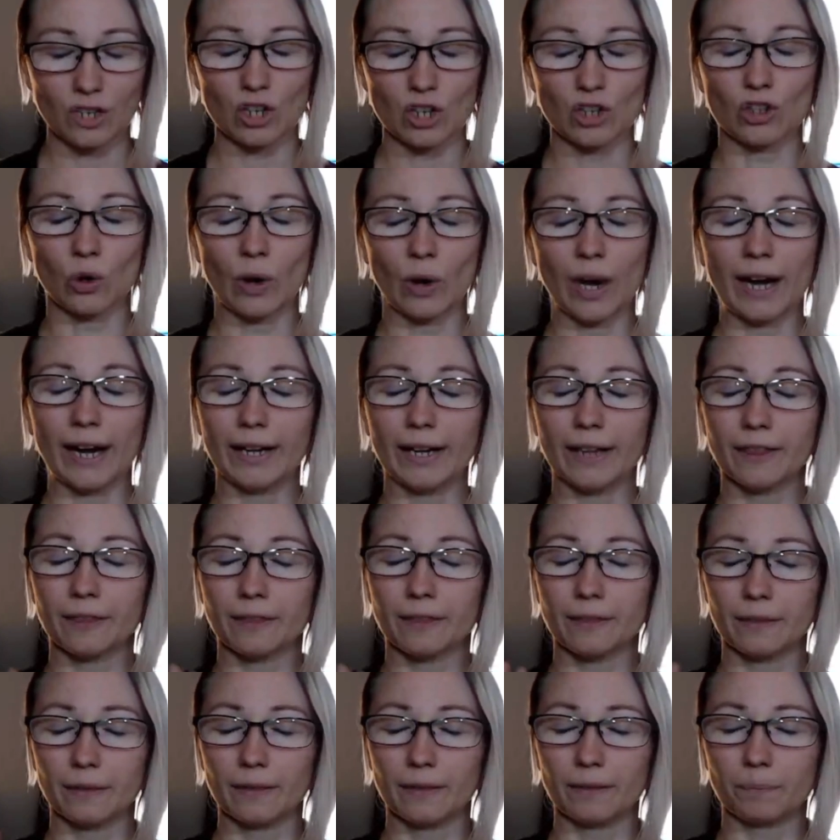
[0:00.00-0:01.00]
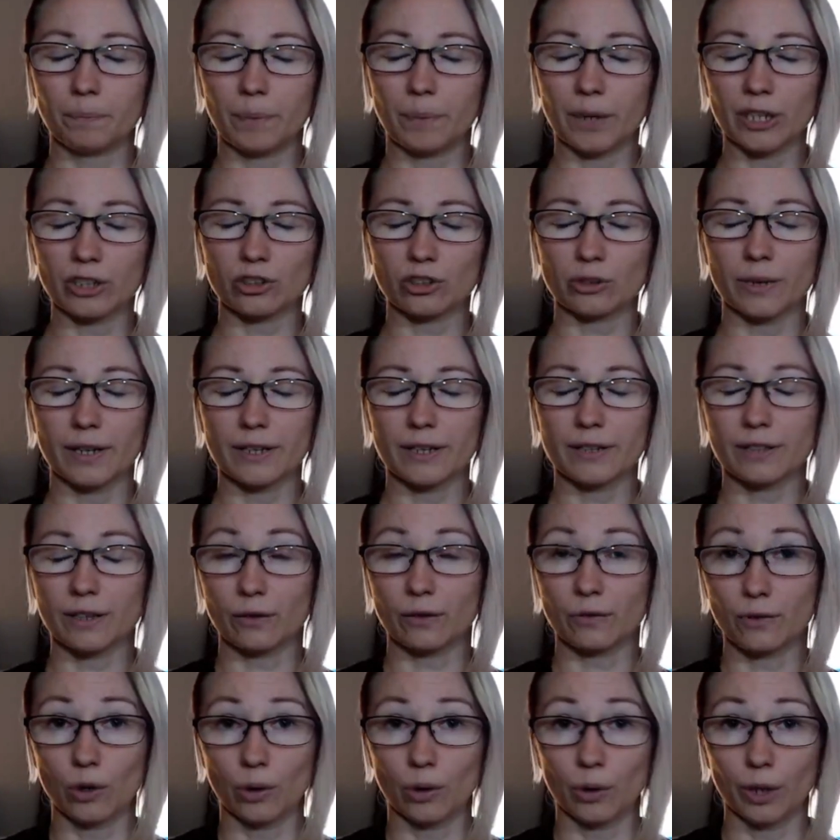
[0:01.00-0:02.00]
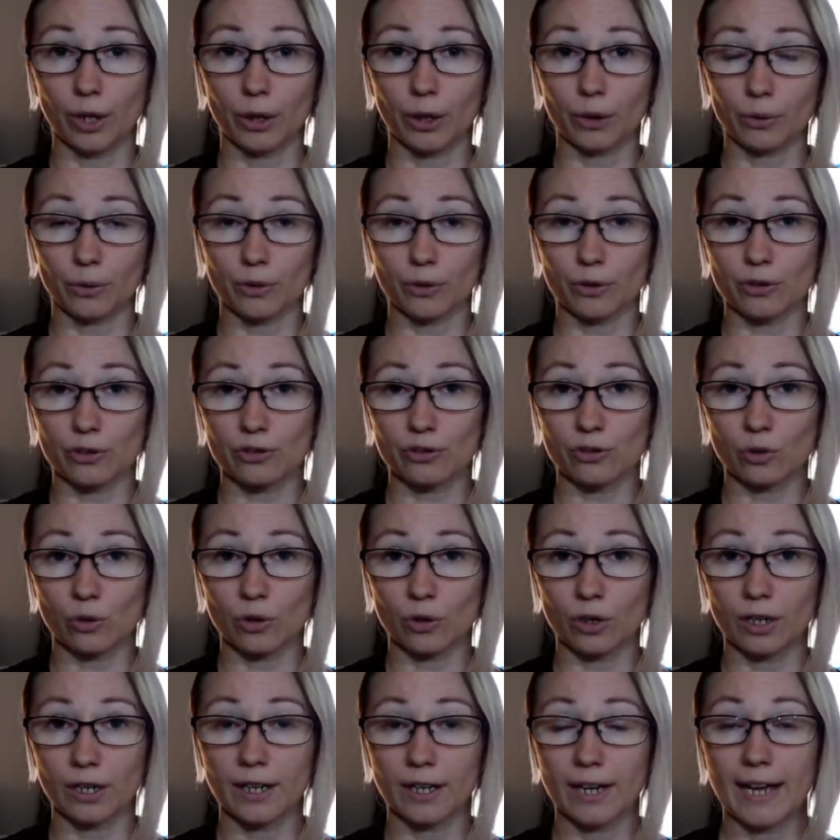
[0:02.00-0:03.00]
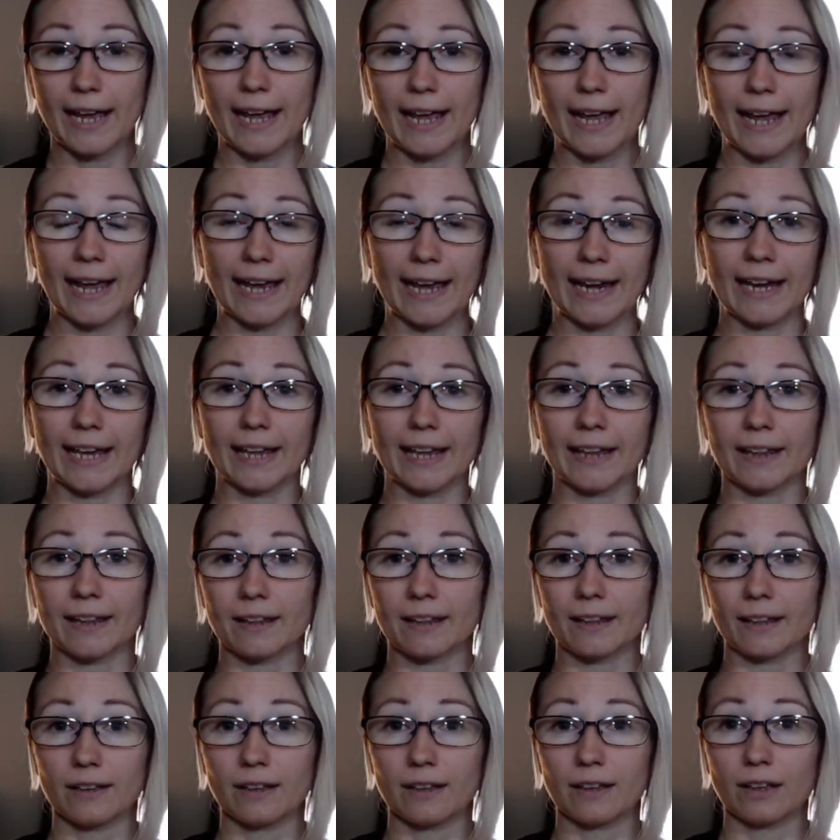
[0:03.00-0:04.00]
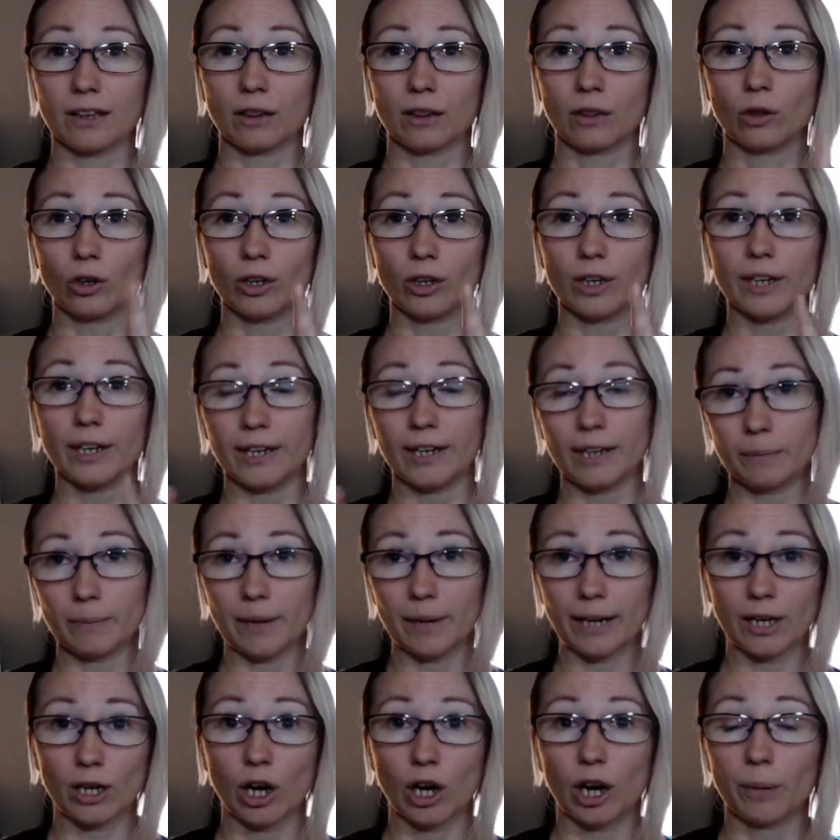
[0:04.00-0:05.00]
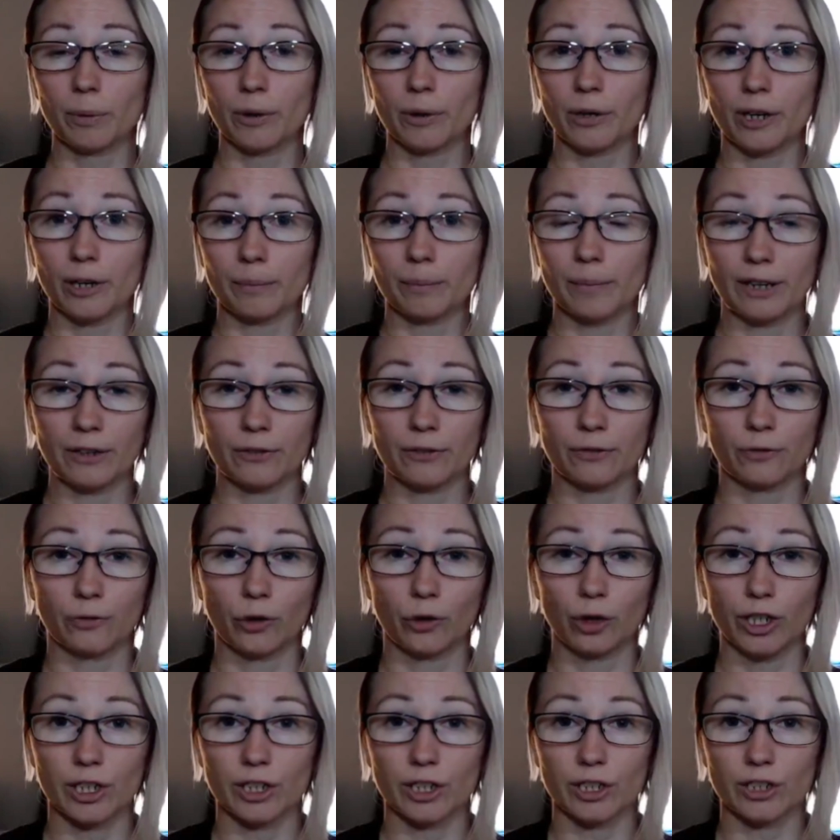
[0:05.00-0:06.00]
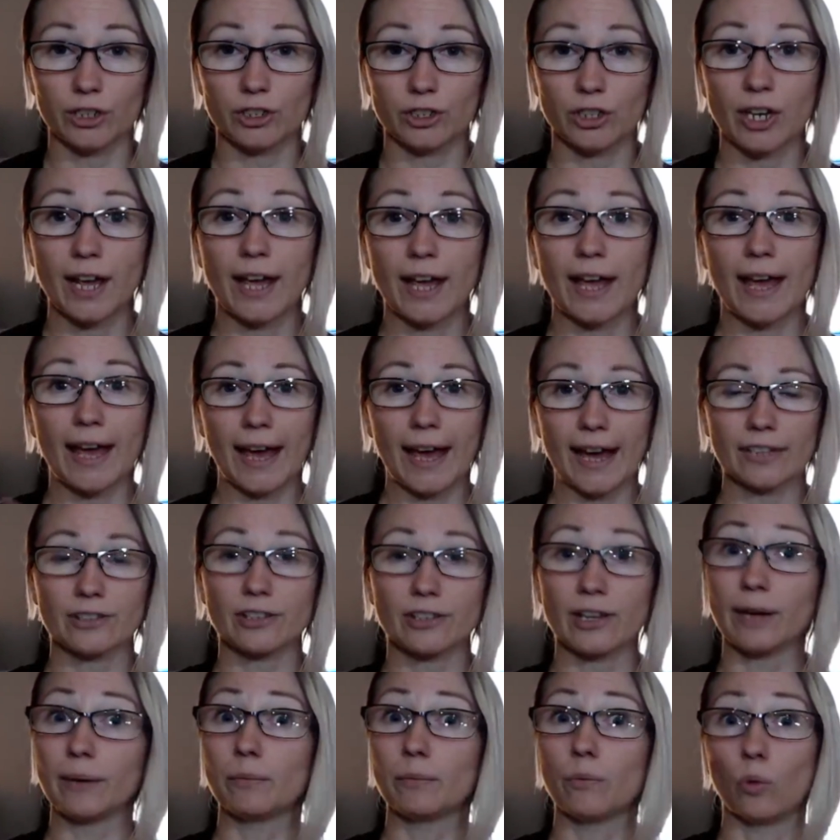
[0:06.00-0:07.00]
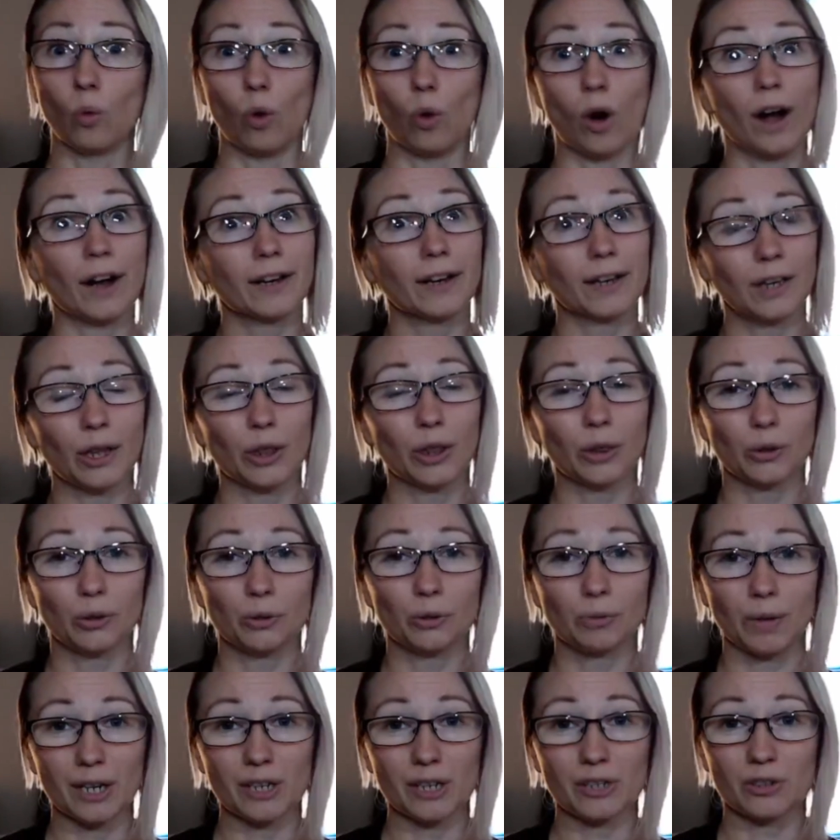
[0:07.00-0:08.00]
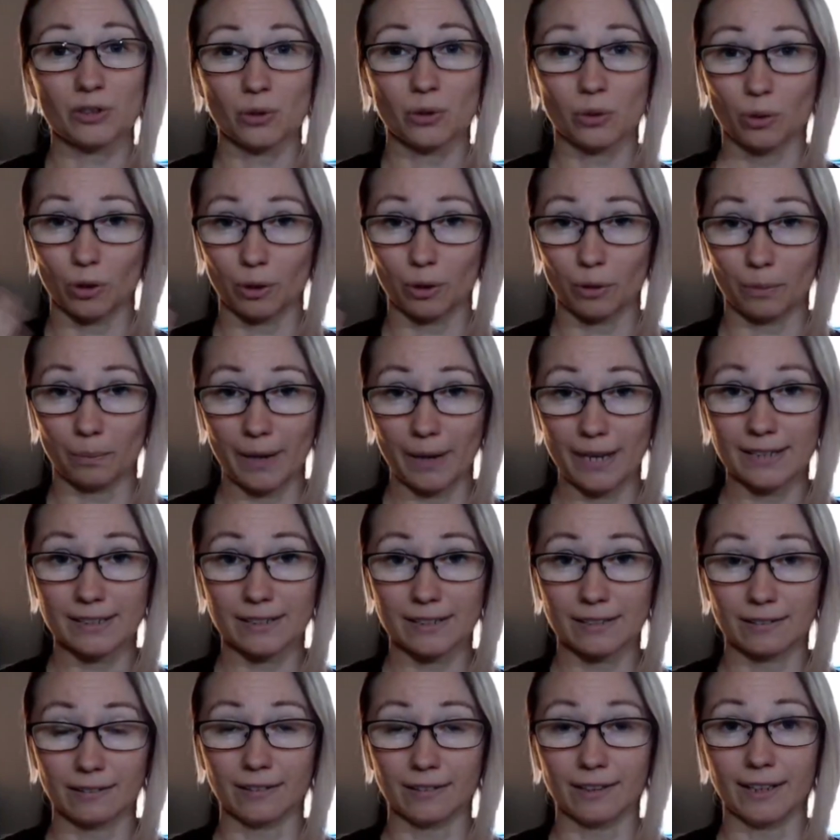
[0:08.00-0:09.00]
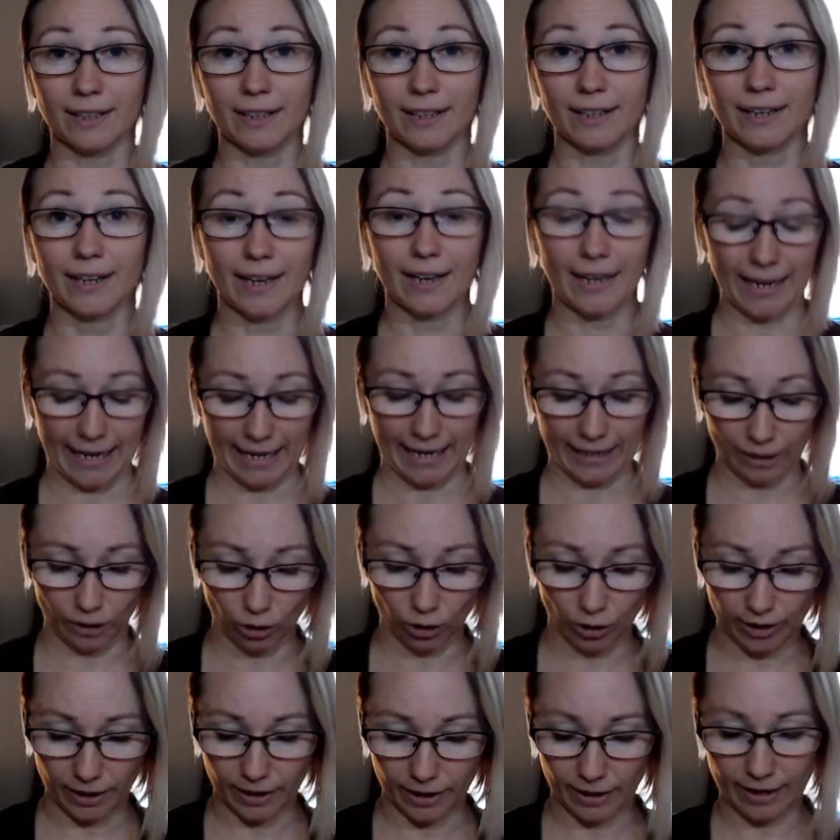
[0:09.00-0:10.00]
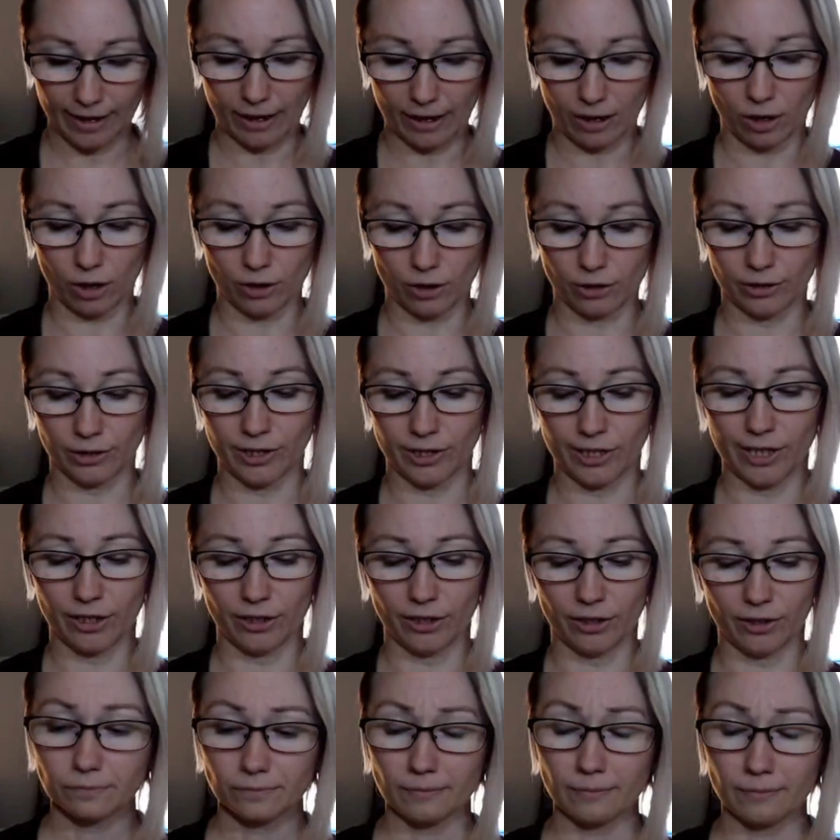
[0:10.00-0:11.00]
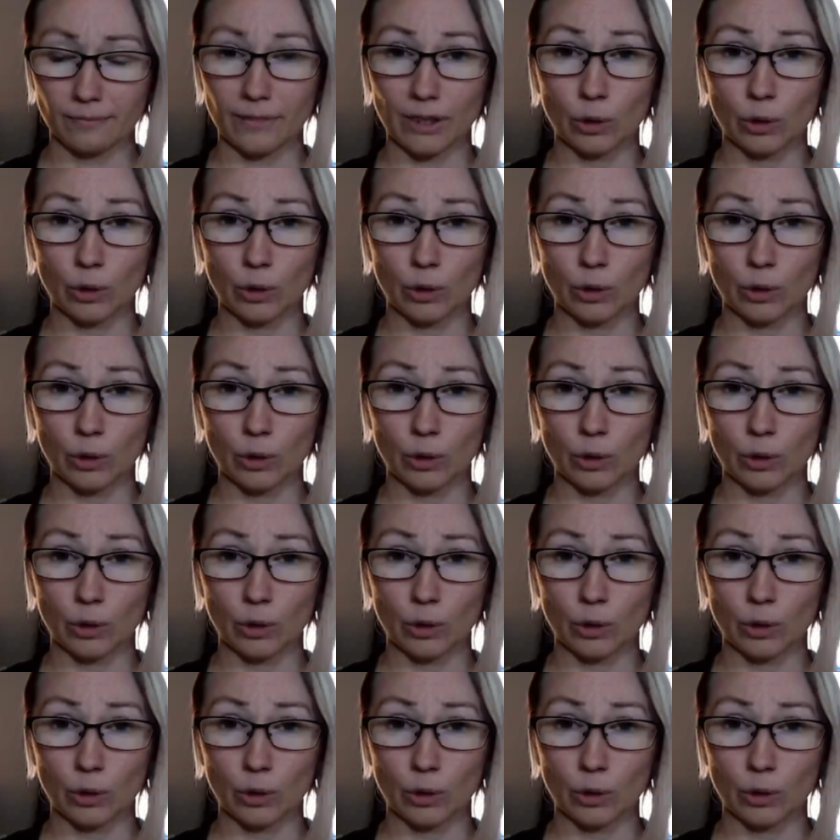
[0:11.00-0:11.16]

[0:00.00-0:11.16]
So I picture myself going through the store, and I look in my cupboard and my fridge as I'm walking through my store mentally and looking at our dinner.